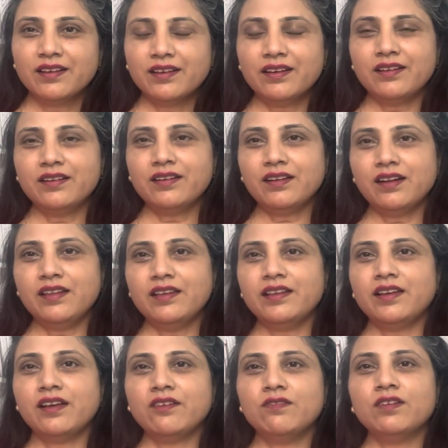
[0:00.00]
Currently,
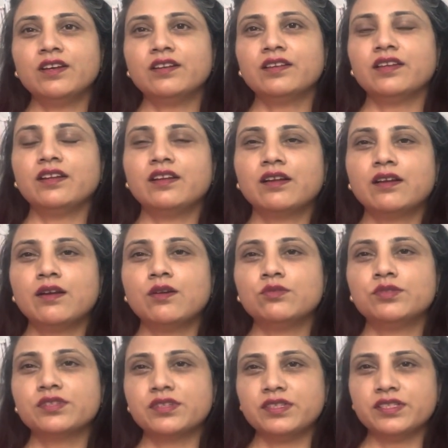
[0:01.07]
I work in
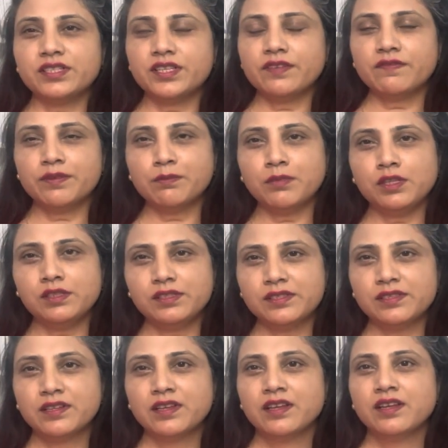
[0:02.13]
accounts
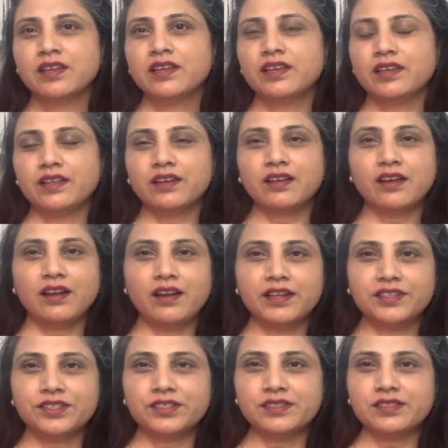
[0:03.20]
receivables in
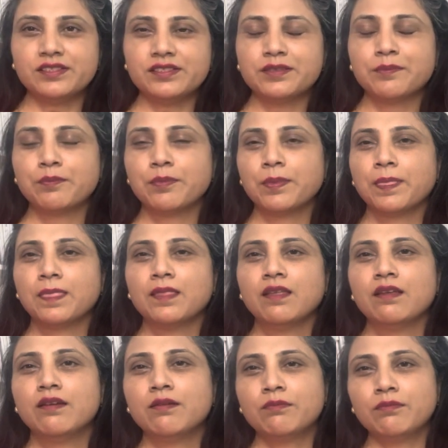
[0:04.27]
collections,
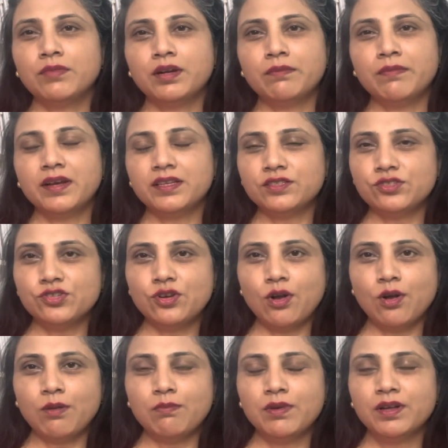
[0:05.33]
but my
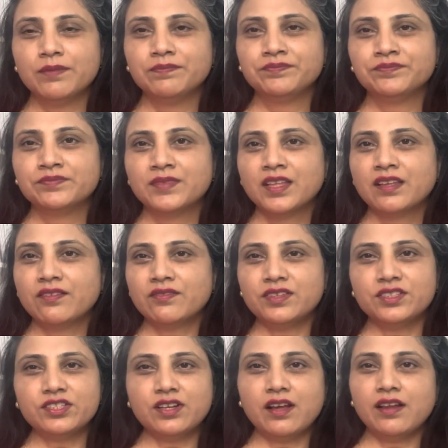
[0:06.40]
job,
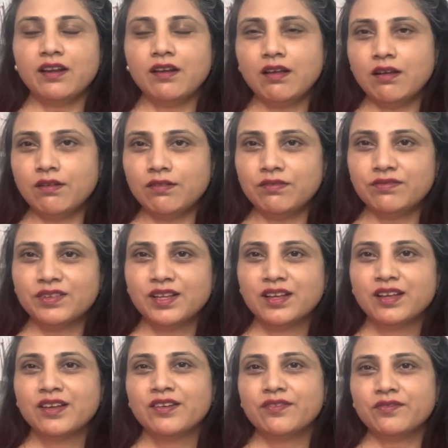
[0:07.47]
which I love
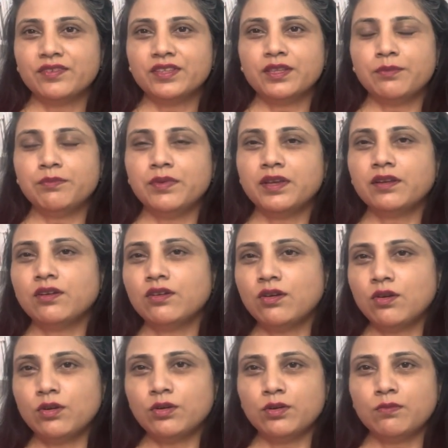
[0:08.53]
with a big
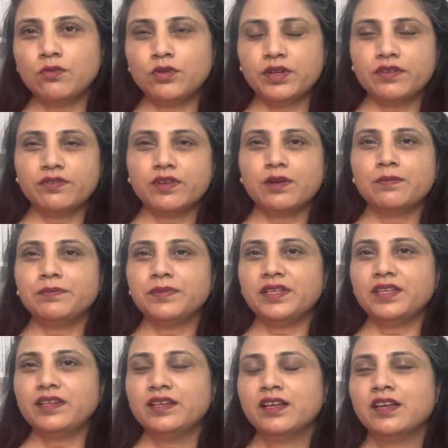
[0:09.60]
automotive
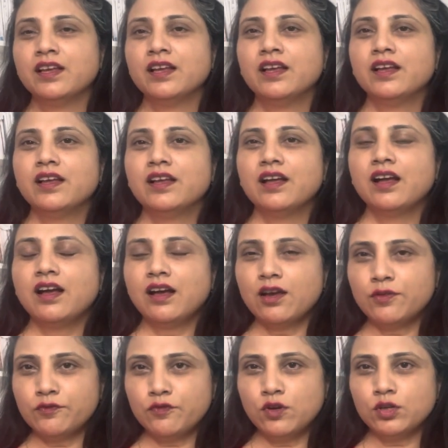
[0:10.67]
company,
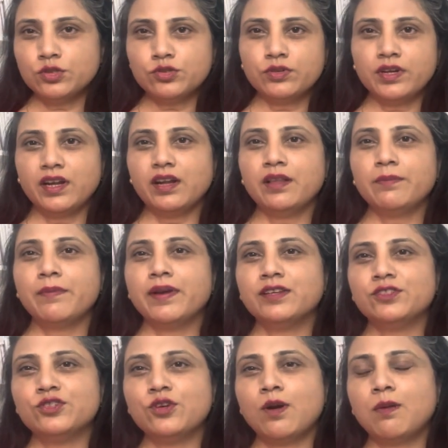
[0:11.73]
unfortunately, my
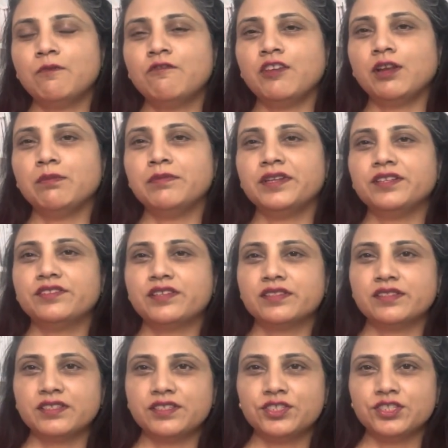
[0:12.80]
job will be
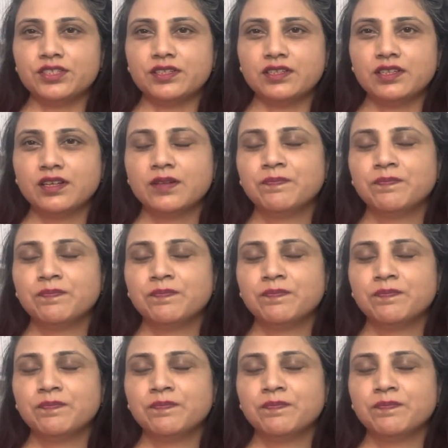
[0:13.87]
transitioned